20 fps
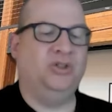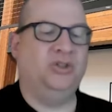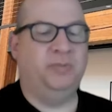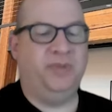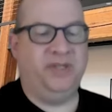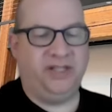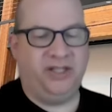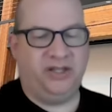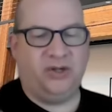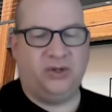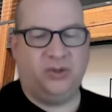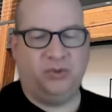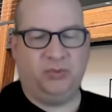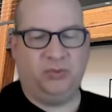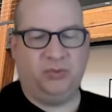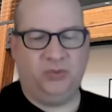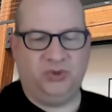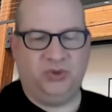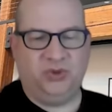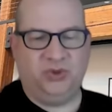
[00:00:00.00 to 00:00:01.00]
Ultimately,
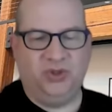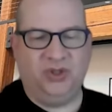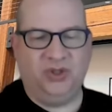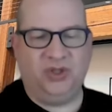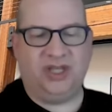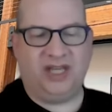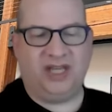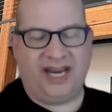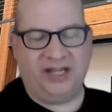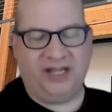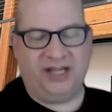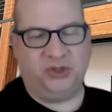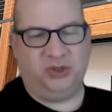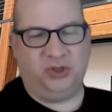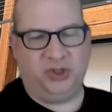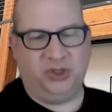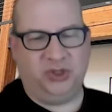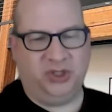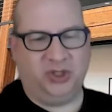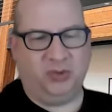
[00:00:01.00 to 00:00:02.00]
though, the
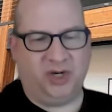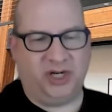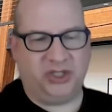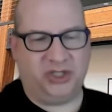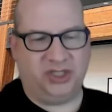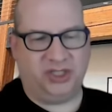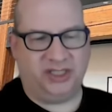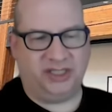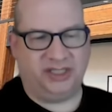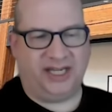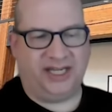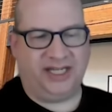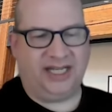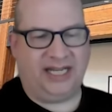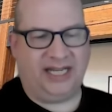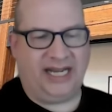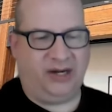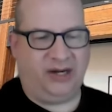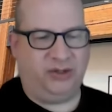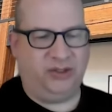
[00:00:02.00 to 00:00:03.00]
answer to your question is, like,
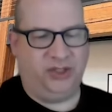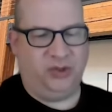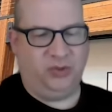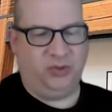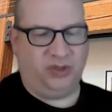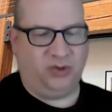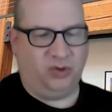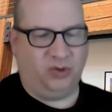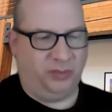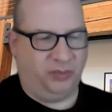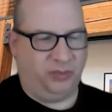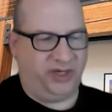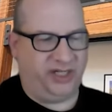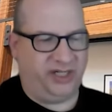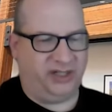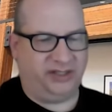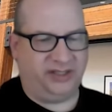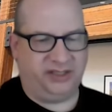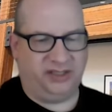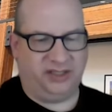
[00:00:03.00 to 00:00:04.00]
how do you
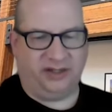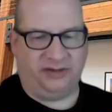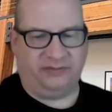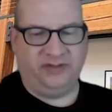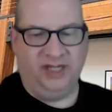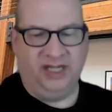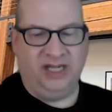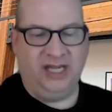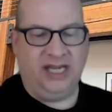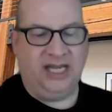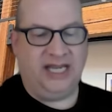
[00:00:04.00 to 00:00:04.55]
incorporate all this stuff?